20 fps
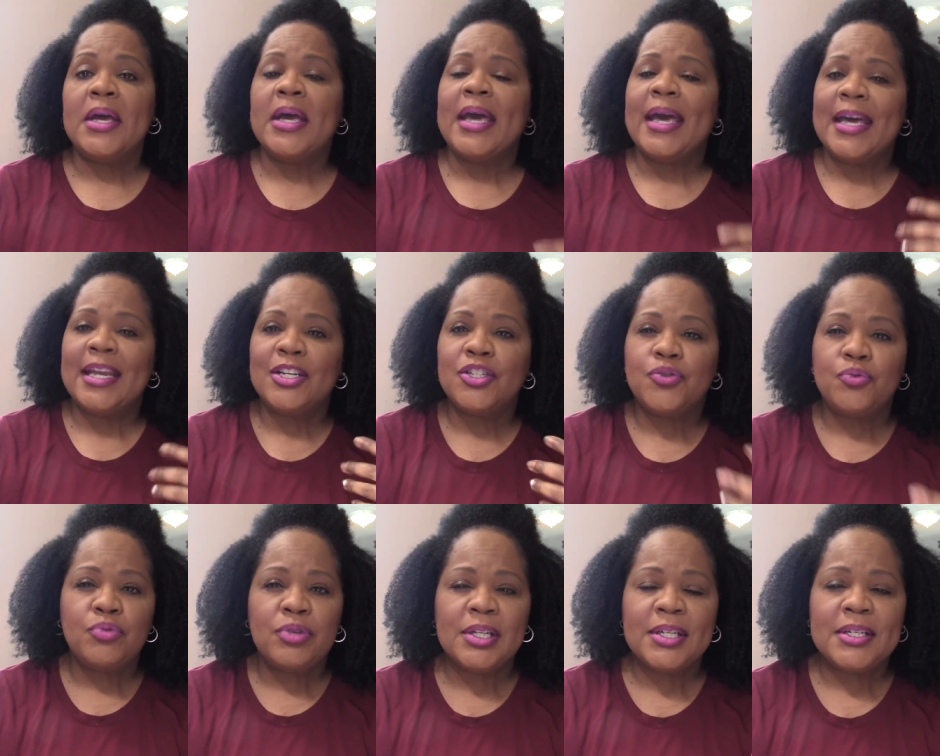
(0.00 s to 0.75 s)
And it's
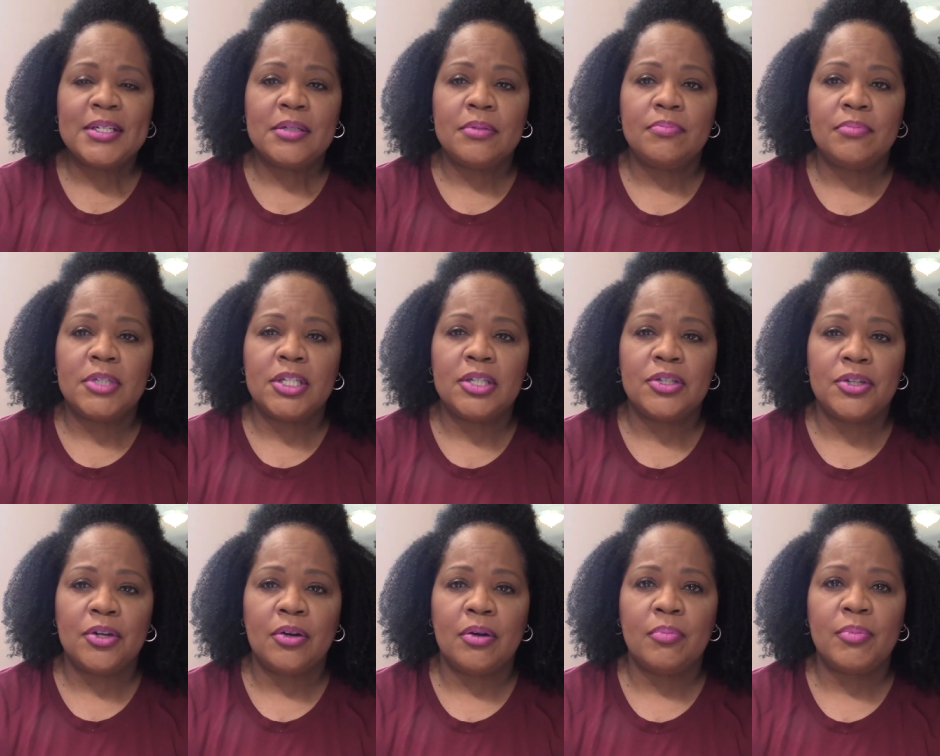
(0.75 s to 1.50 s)
really
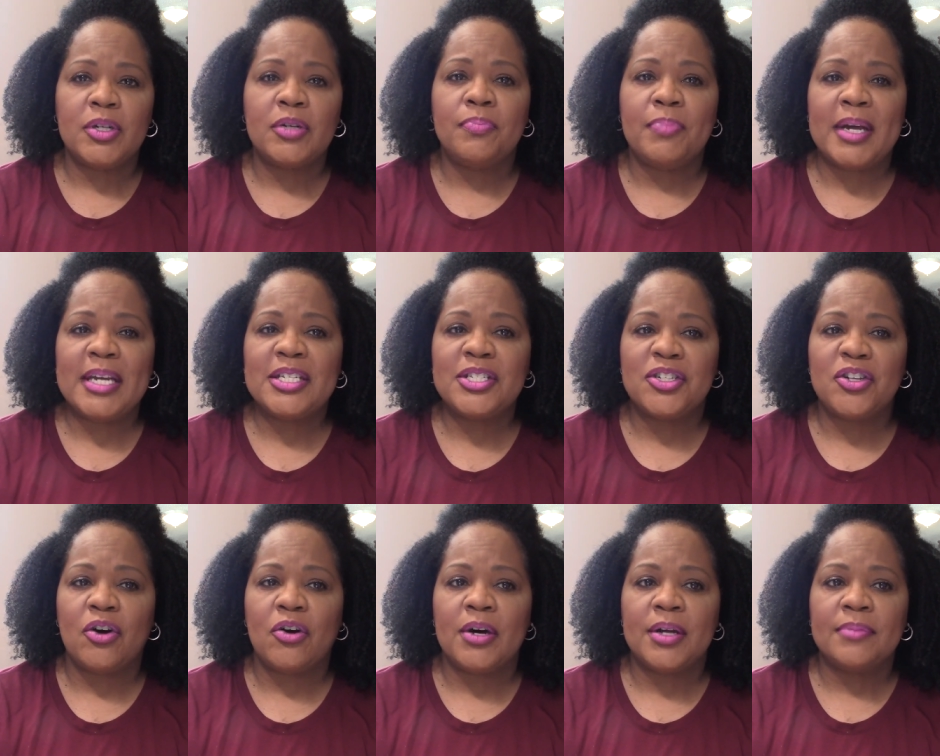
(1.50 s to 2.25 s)
determined based
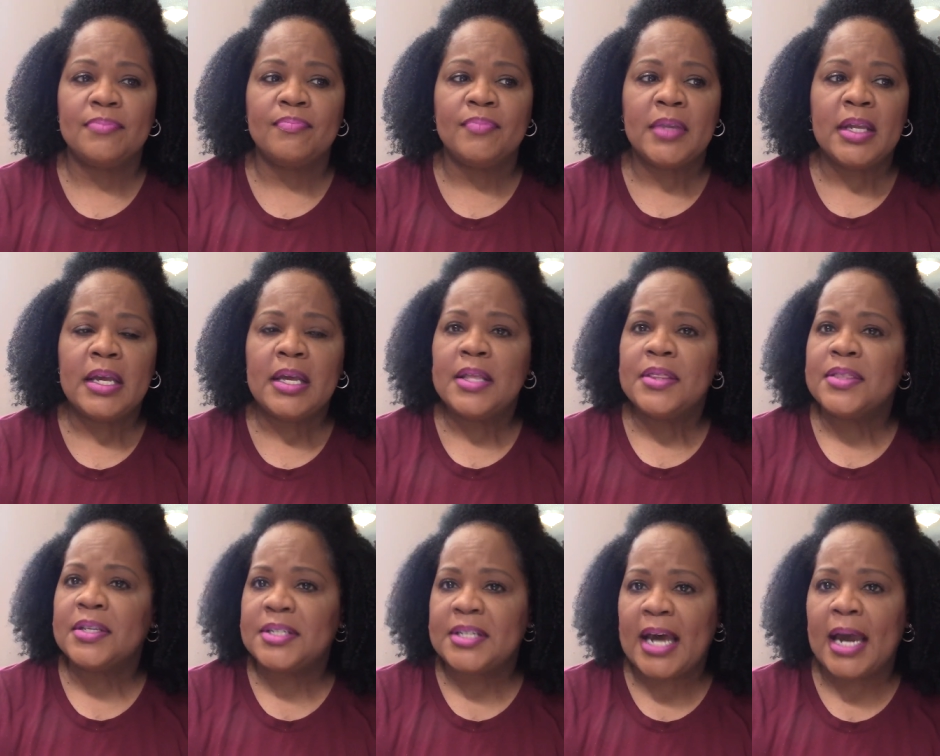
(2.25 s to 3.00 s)
on
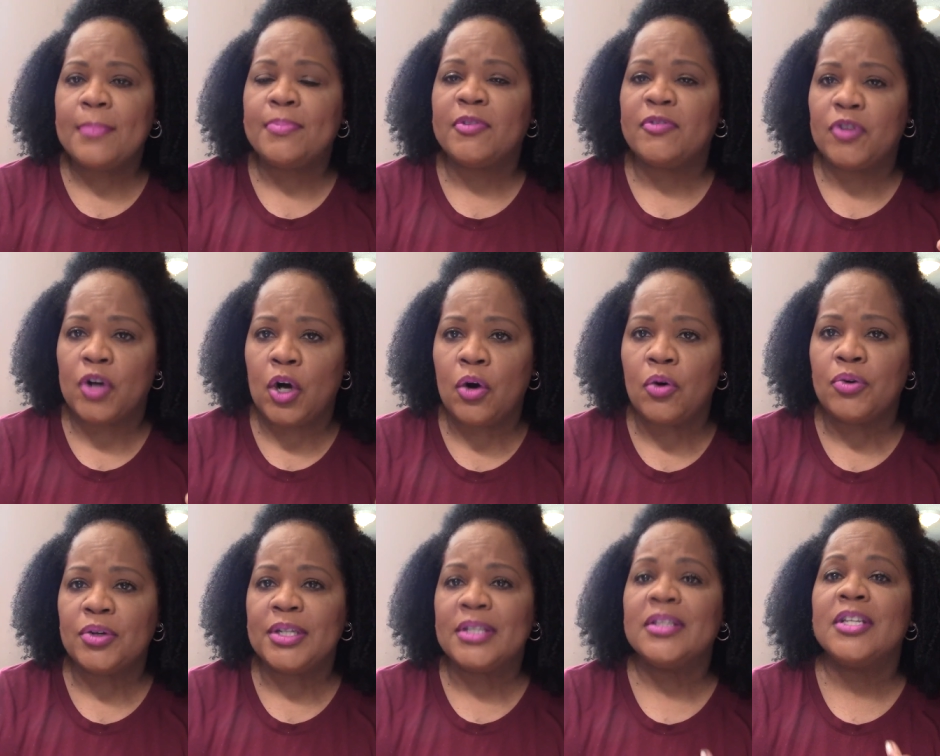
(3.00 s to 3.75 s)
the type of
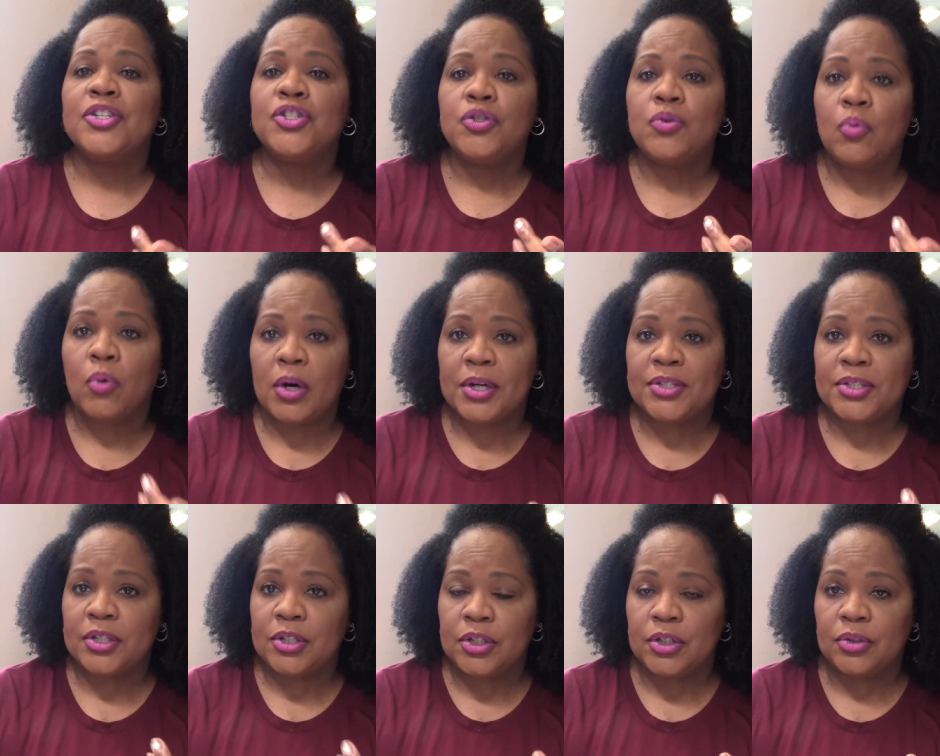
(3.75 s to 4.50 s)
coding that you want
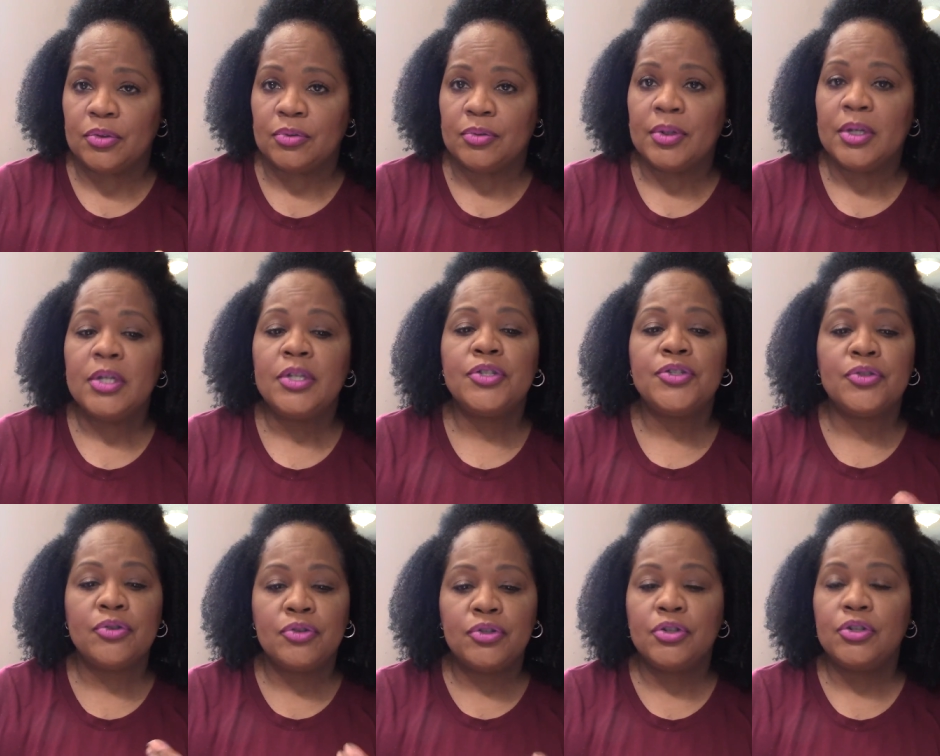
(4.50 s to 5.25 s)
to do.
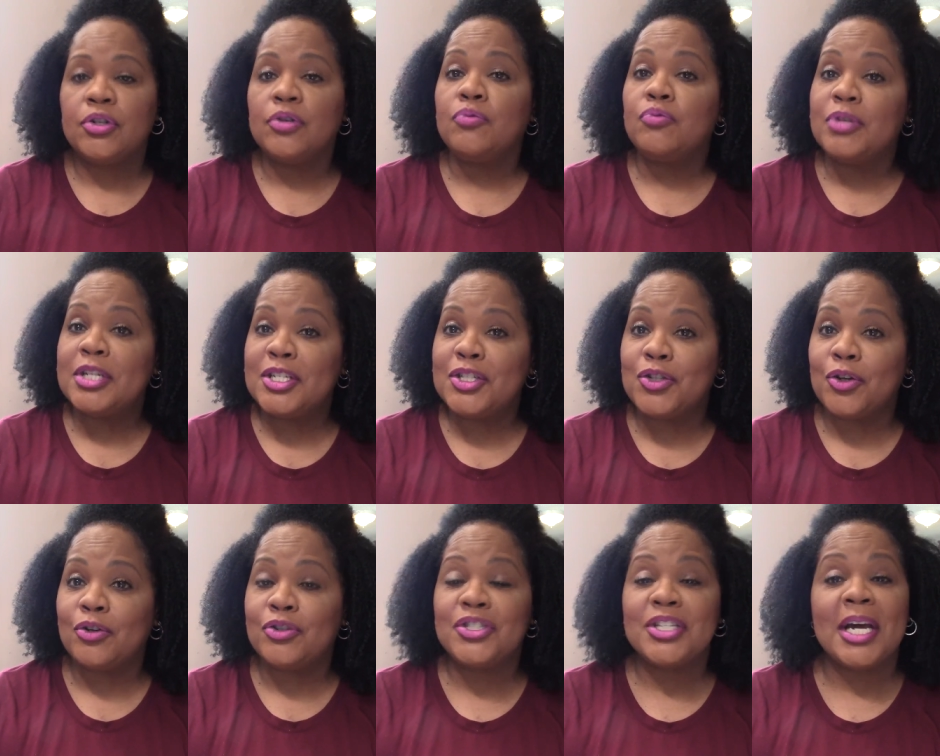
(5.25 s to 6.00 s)
So do your
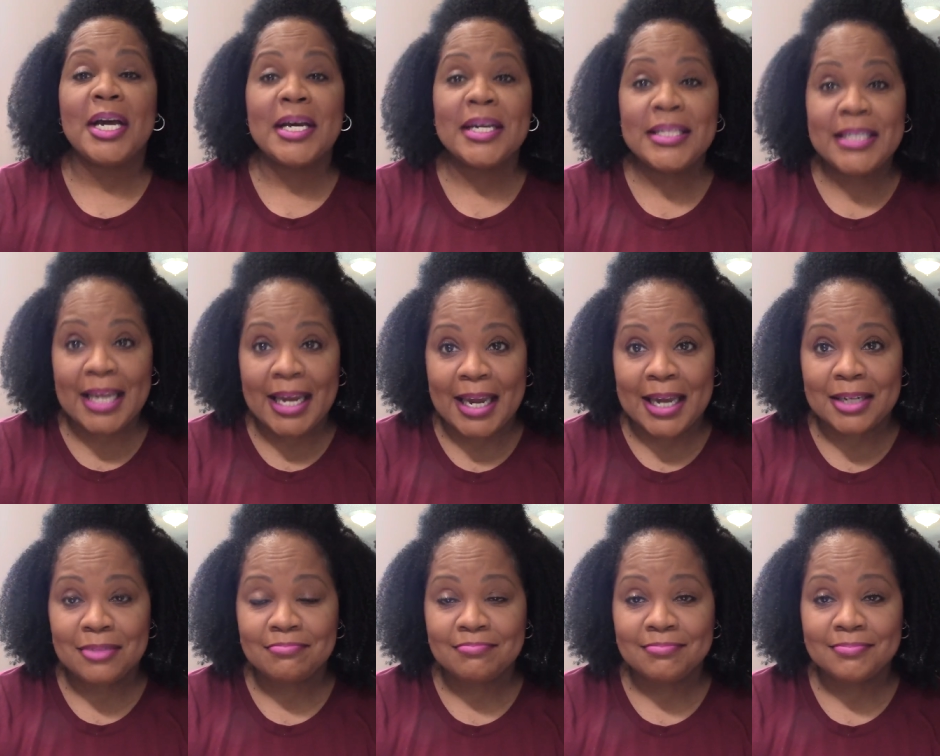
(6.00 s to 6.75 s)
research
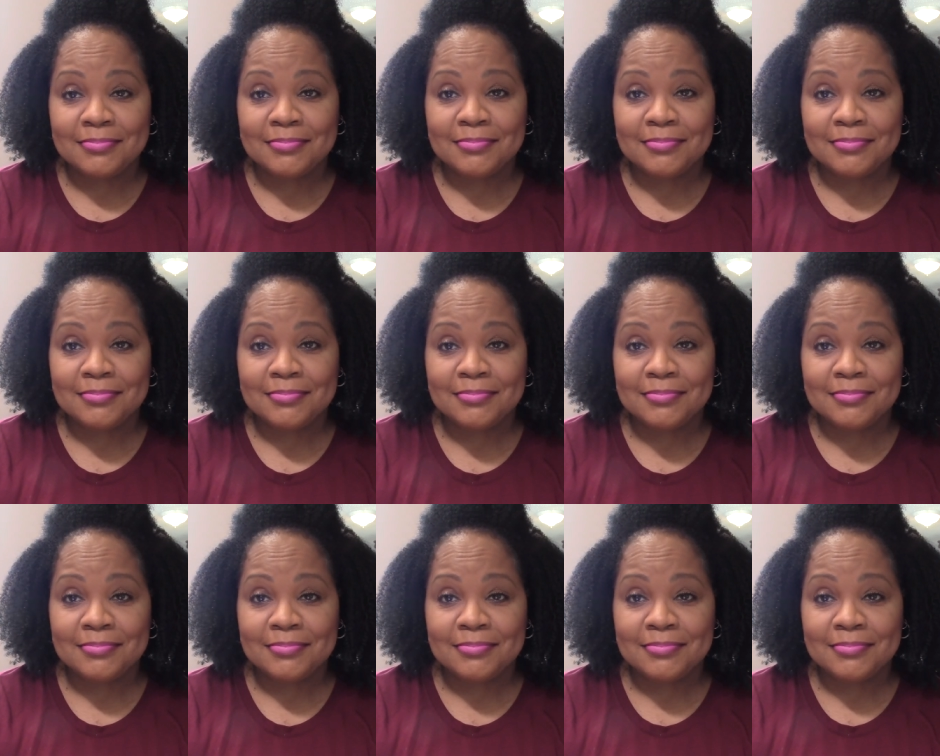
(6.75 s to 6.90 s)
again.